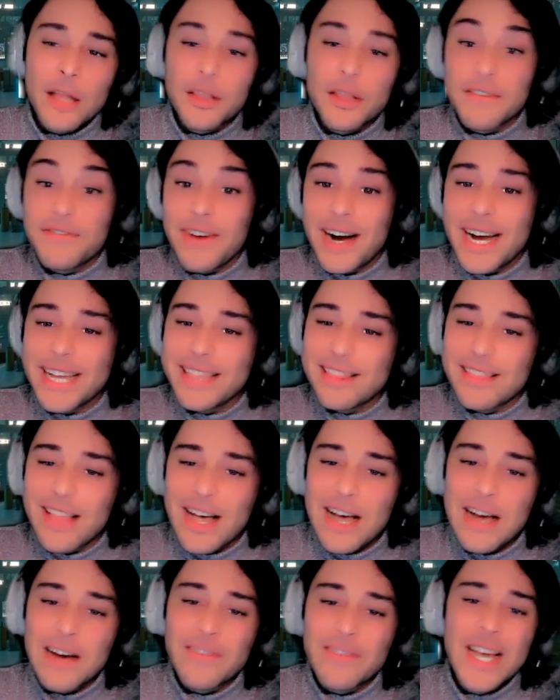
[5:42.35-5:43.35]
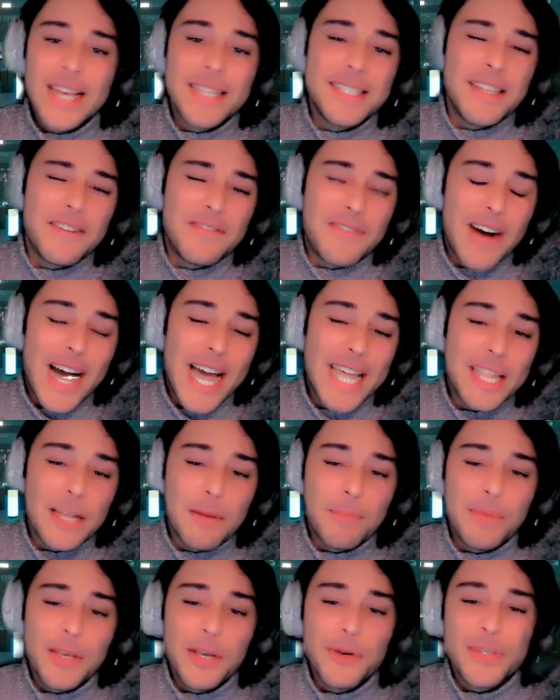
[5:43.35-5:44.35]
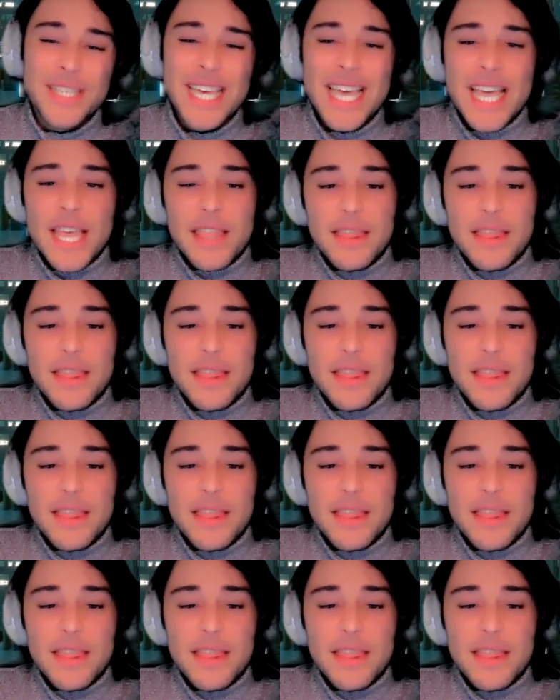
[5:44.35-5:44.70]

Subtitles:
define love, define abuse,